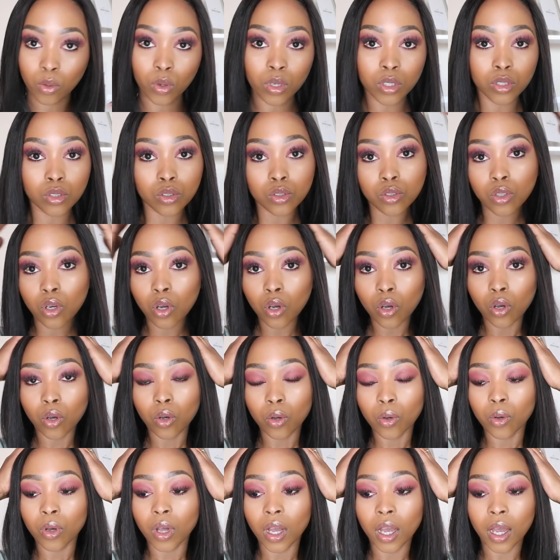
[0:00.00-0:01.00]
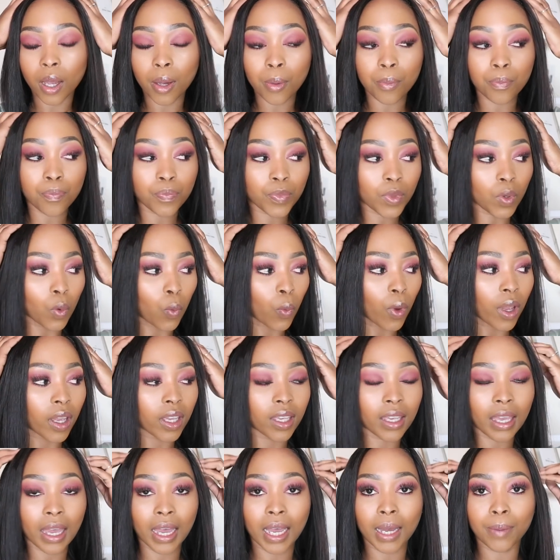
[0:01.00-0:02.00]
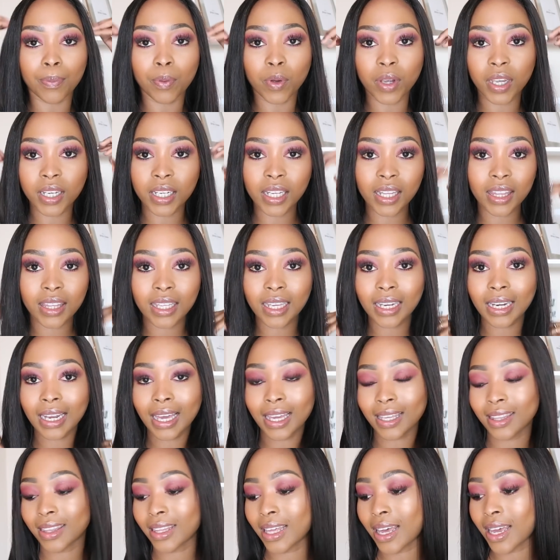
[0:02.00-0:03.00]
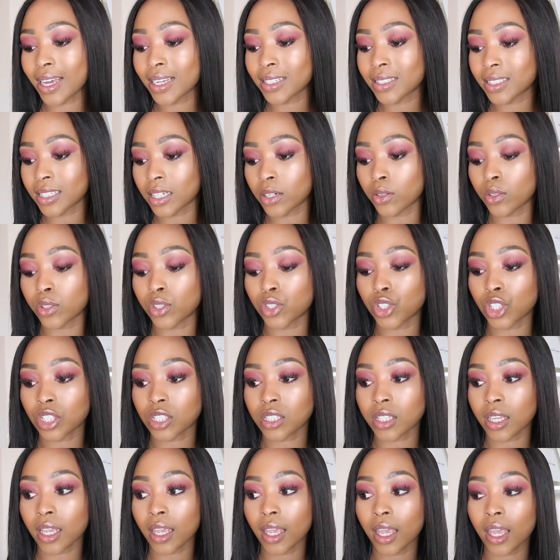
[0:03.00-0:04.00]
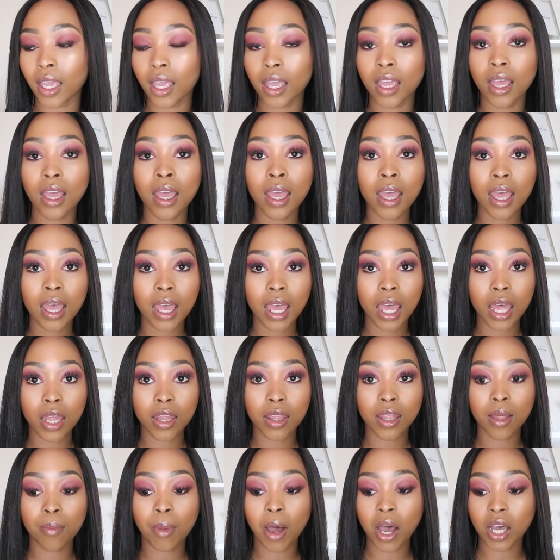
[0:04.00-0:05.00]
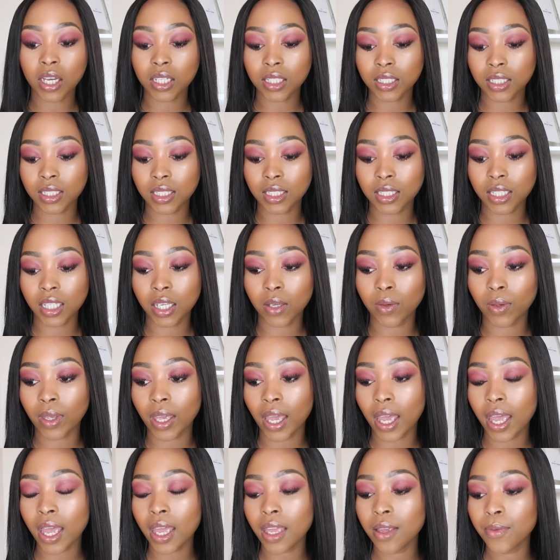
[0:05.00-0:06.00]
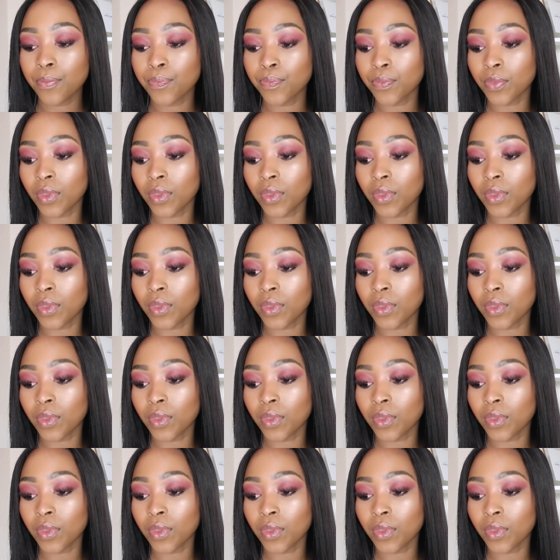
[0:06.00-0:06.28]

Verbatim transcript: There was no wig cap or anything like that. It was just the hair in the box. Okay,